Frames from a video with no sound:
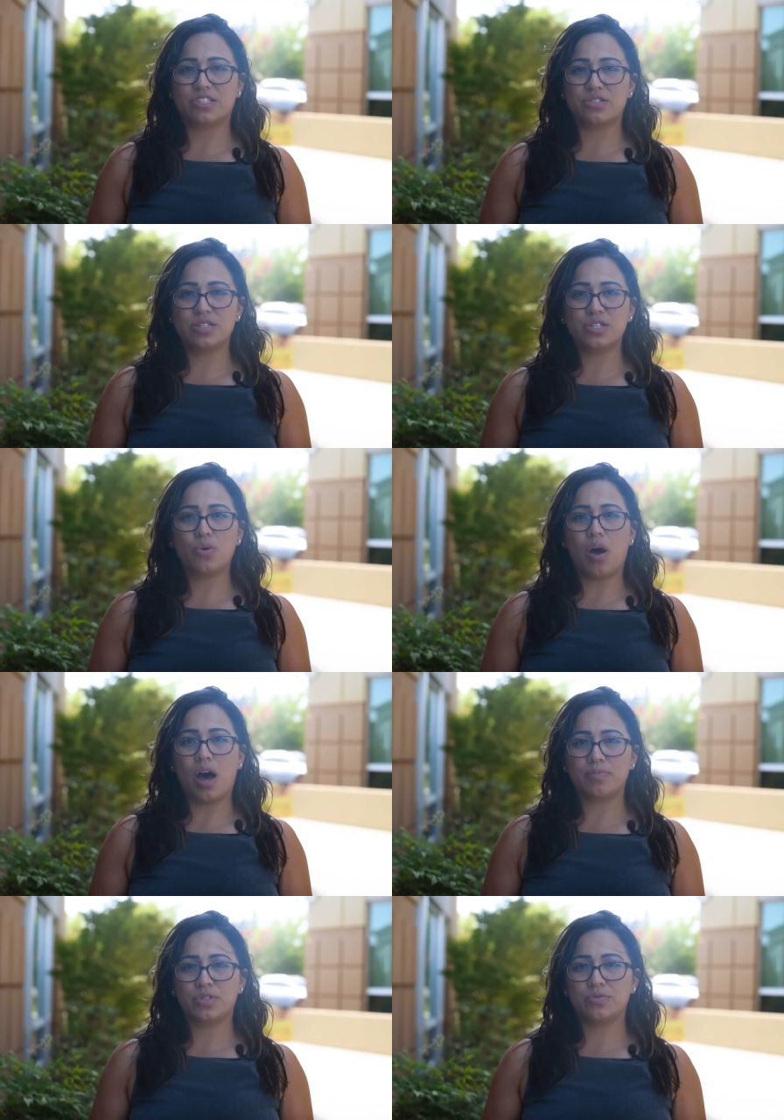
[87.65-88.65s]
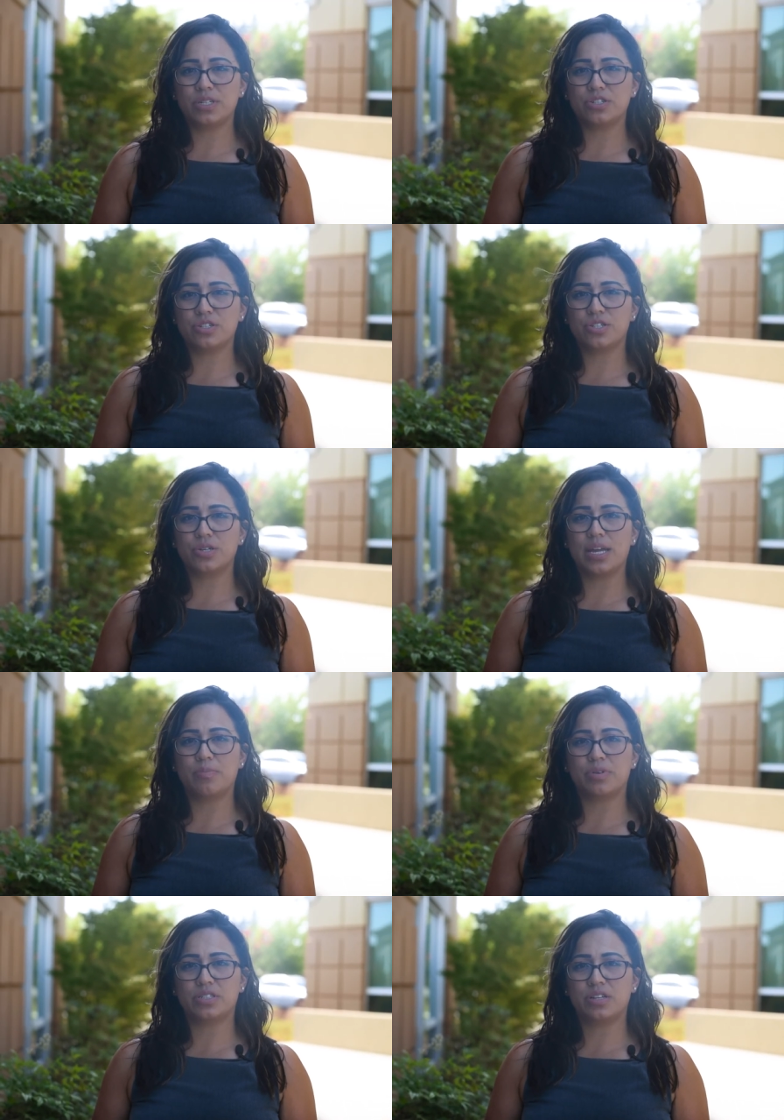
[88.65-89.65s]
students who opt to return to
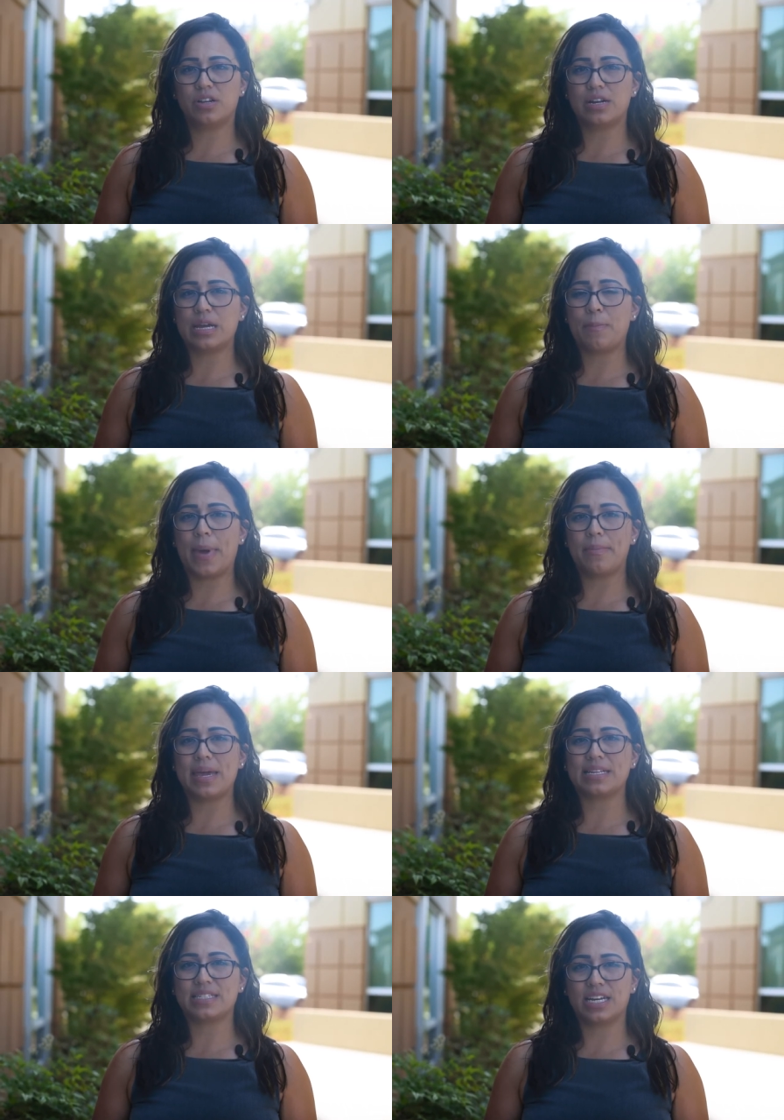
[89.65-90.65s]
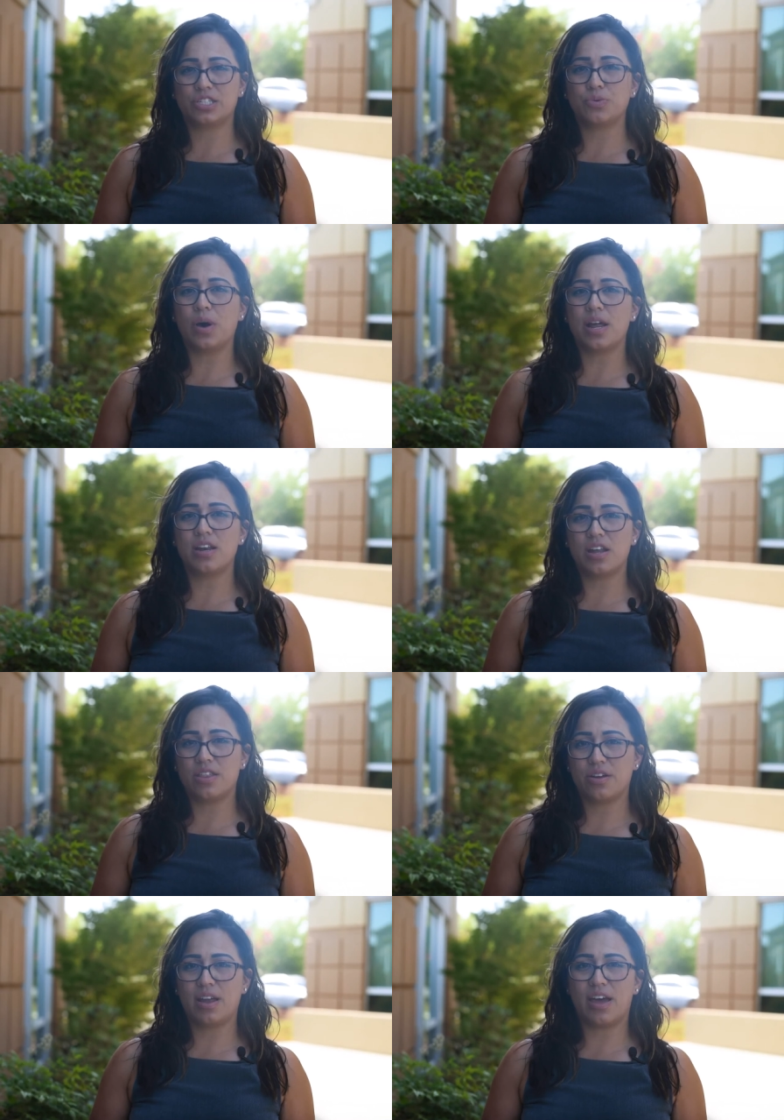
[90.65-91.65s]
in-person learning may be assigned to
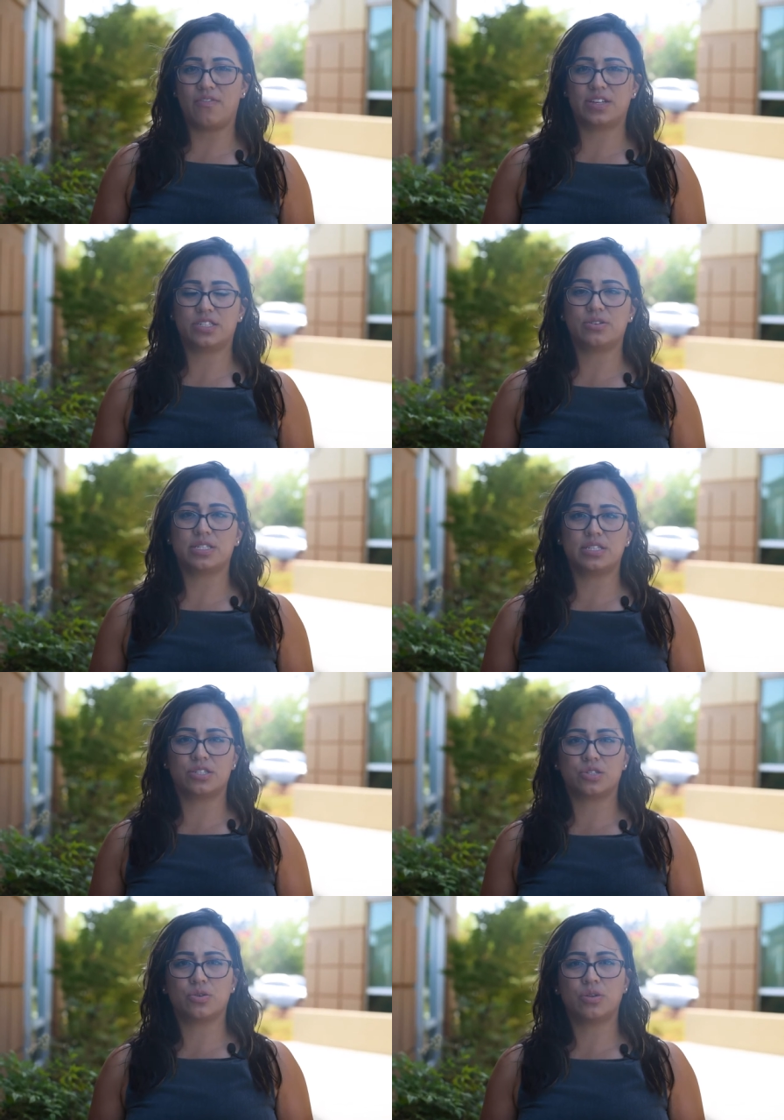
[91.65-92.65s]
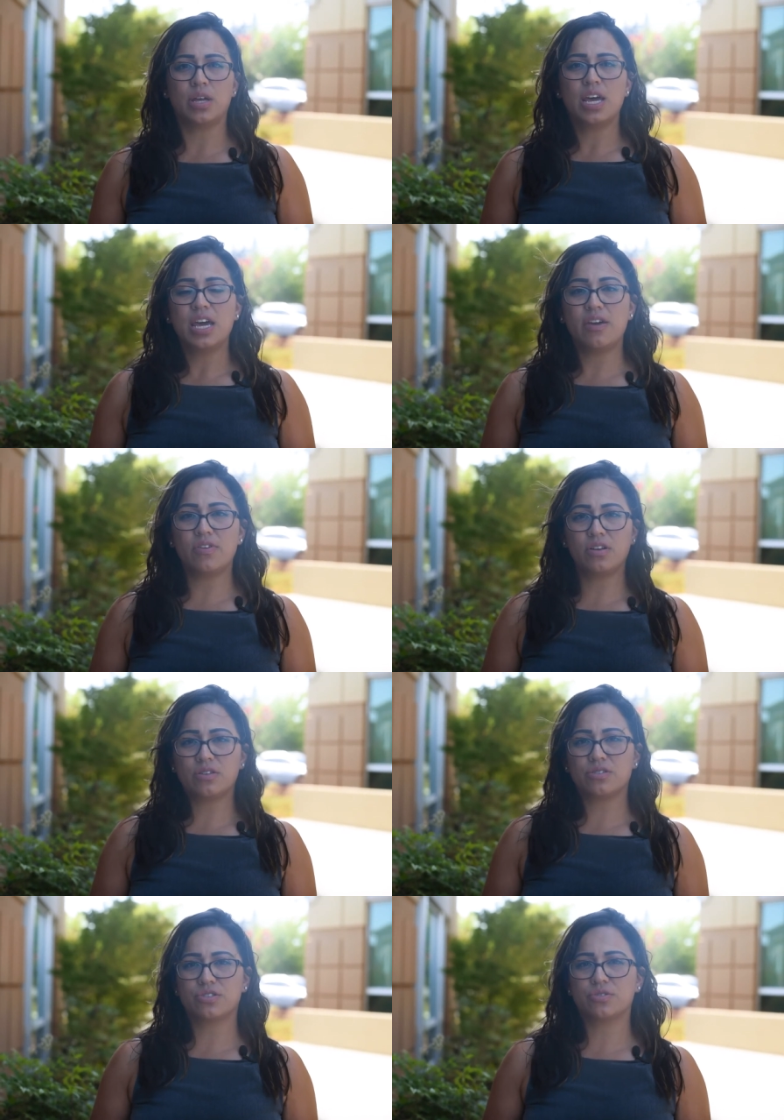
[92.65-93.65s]
another F S U S D school if your
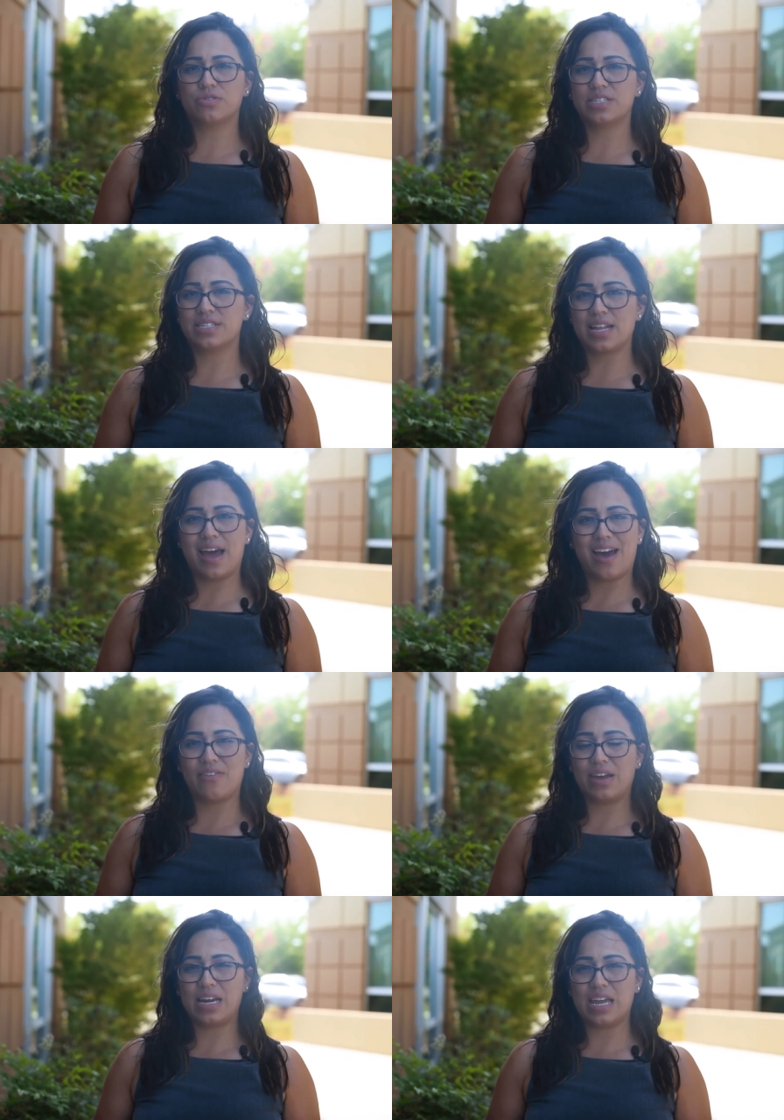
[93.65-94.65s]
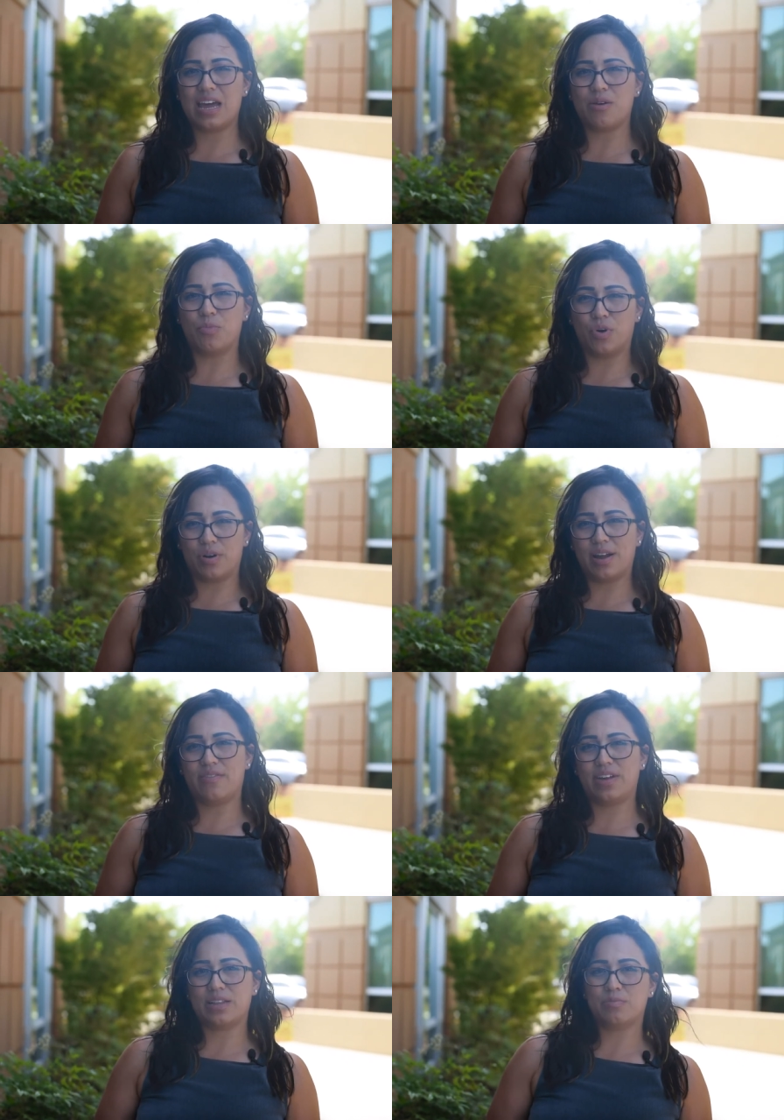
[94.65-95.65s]
local school does not have any more
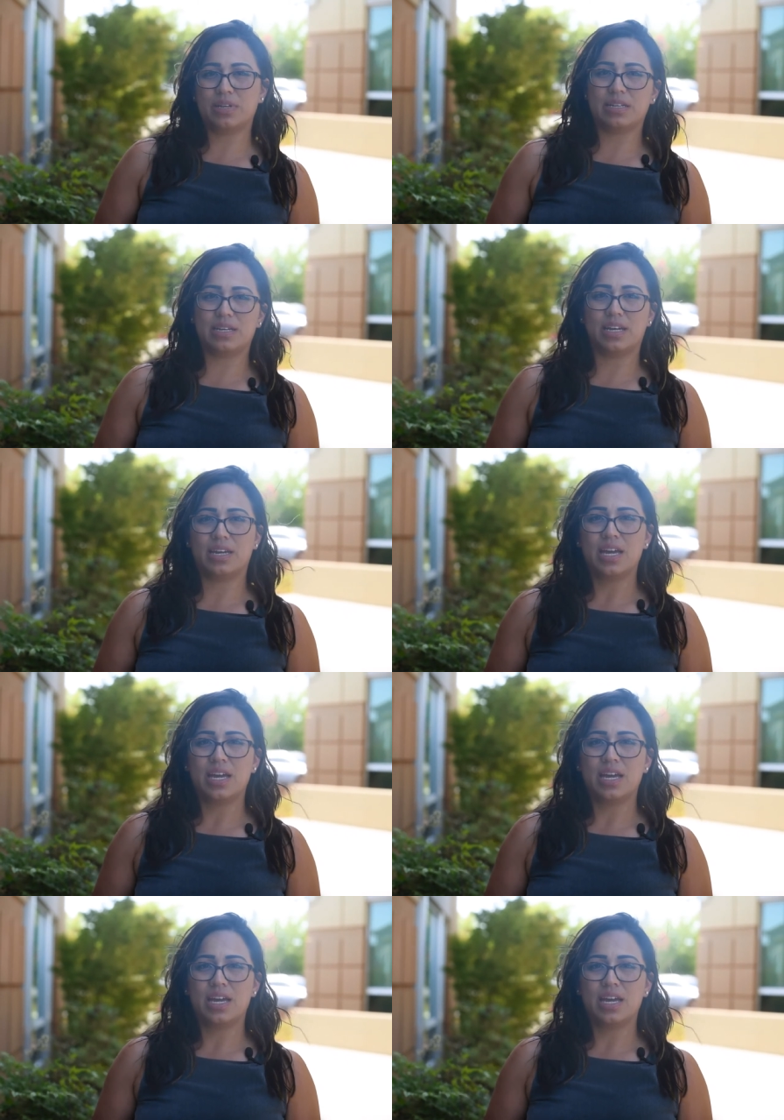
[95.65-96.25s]
availability.